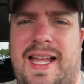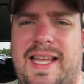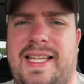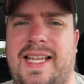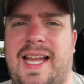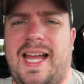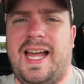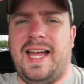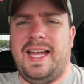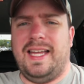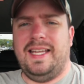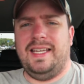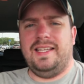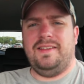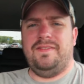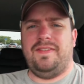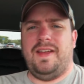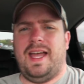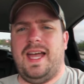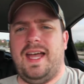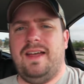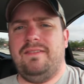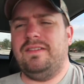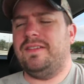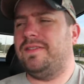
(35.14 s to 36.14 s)
I kind of
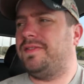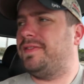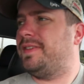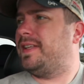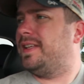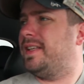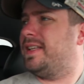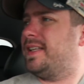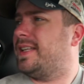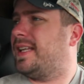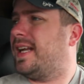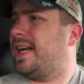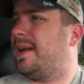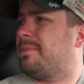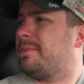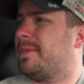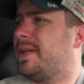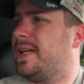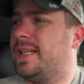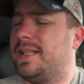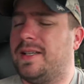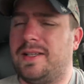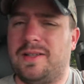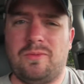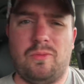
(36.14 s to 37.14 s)
have a feeling that I'm
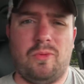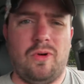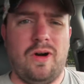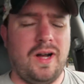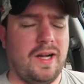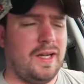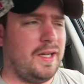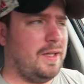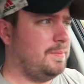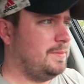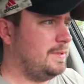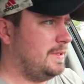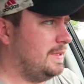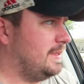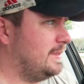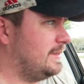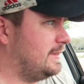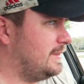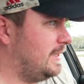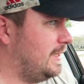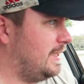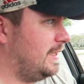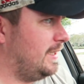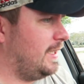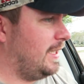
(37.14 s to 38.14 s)
gonna walk up to
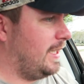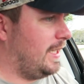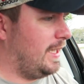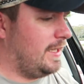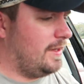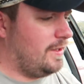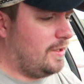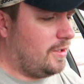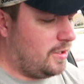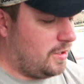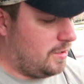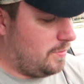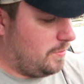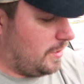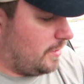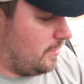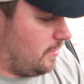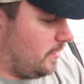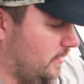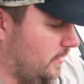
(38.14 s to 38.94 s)
this thing and they're gonna be